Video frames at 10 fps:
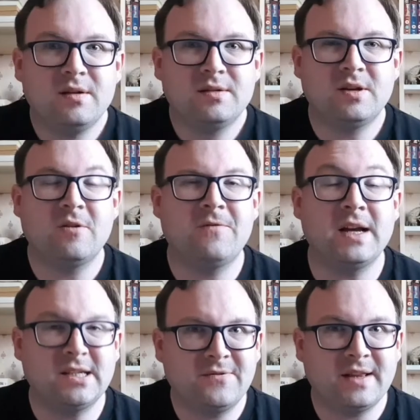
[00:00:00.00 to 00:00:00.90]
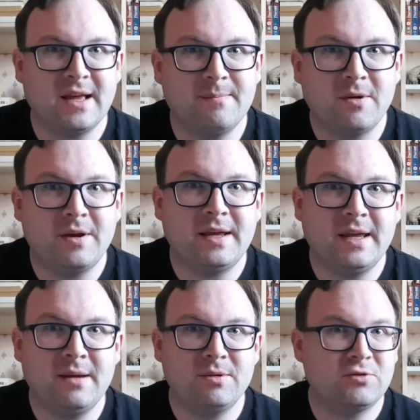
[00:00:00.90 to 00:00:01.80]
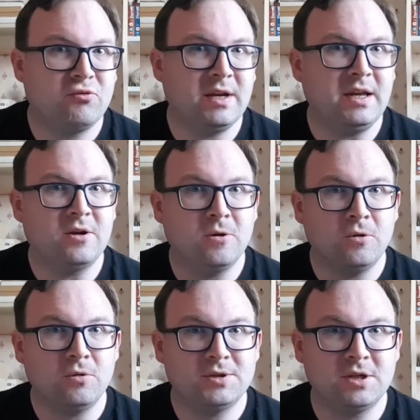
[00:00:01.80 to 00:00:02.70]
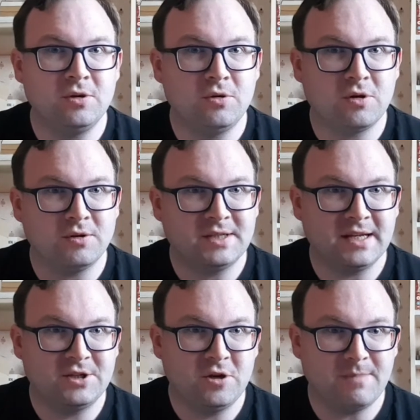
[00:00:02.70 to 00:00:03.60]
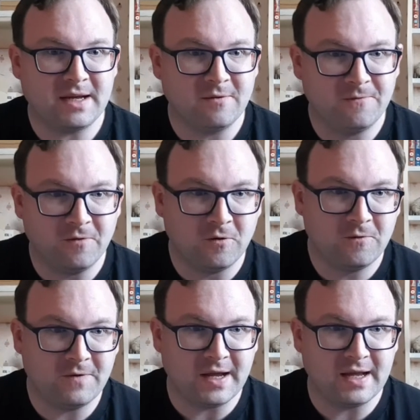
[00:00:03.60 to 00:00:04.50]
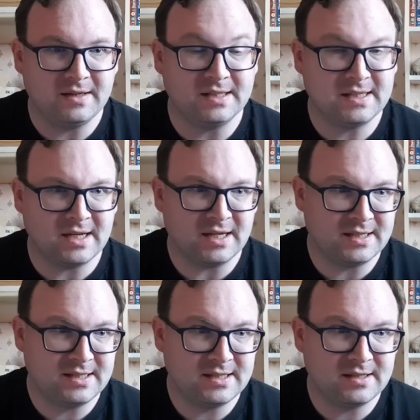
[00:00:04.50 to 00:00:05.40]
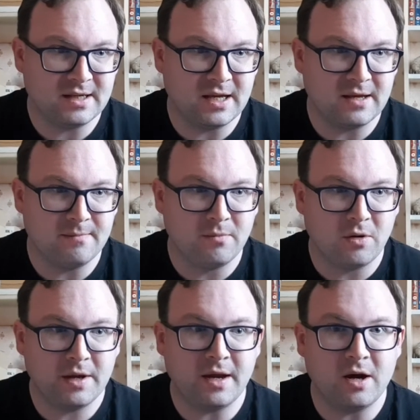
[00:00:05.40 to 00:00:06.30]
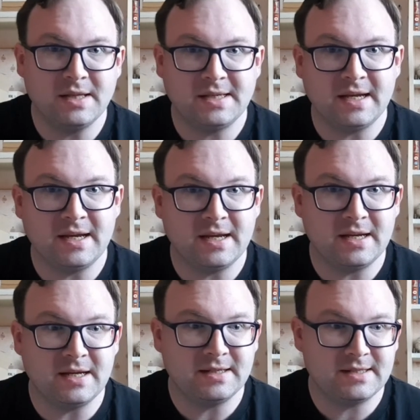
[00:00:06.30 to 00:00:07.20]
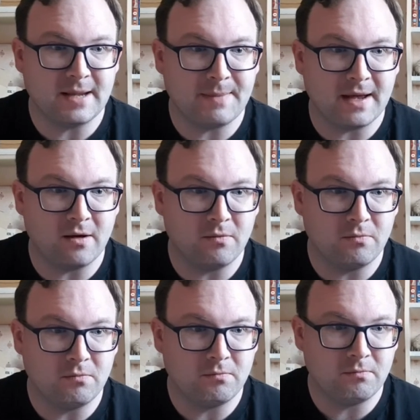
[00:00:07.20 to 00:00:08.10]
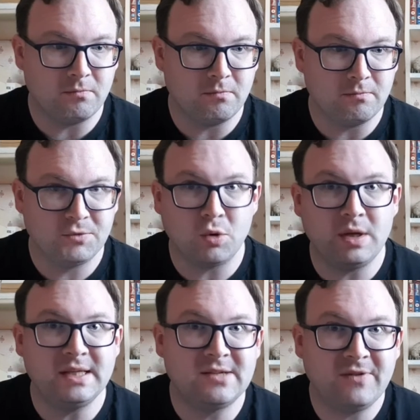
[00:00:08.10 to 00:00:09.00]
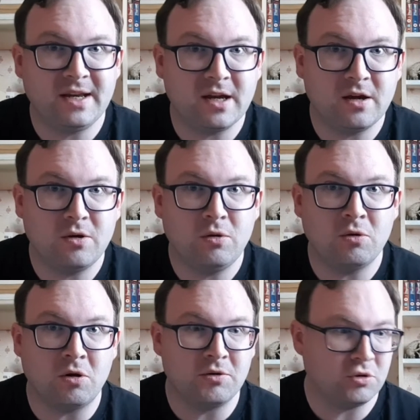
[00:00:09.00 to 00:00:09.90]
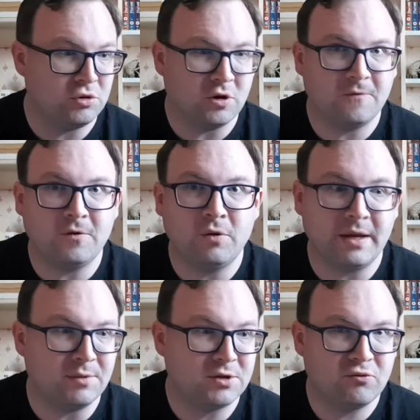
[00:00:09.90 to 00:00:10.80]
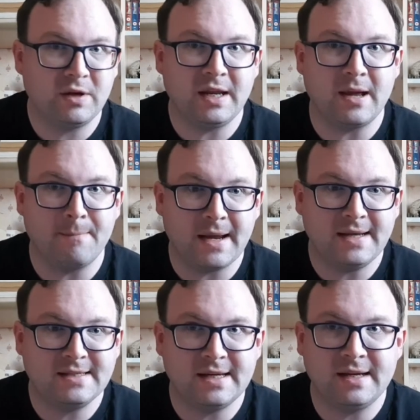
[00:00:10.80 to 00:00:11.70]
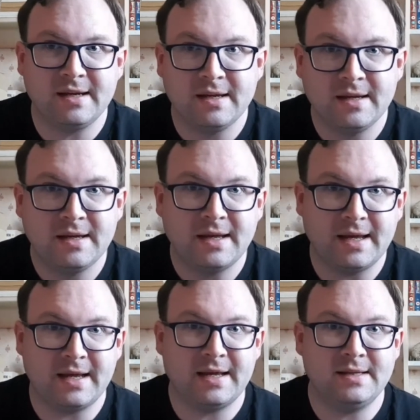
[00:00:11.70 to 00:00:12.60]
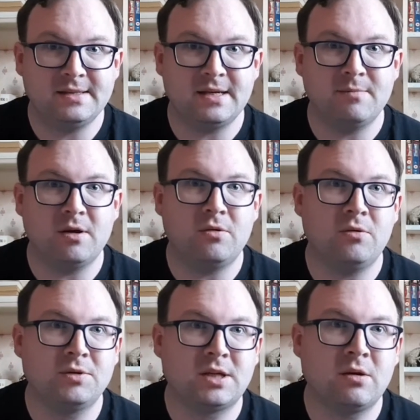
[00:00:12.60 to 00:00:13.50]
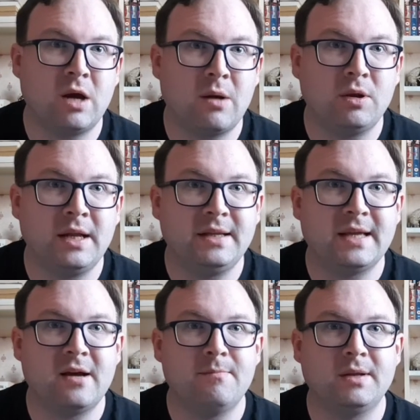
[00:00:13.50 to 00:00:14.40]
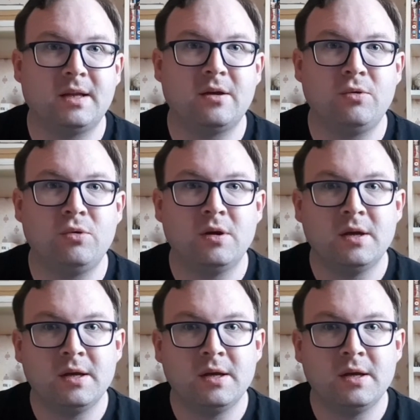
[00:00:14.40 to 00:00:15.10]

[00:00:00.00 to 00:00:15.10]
So thanks for that, Mike. It was really cool to contact you back and forth and discuss my ideas about doing this video on your novel. It was really amazing. And also, I will link down below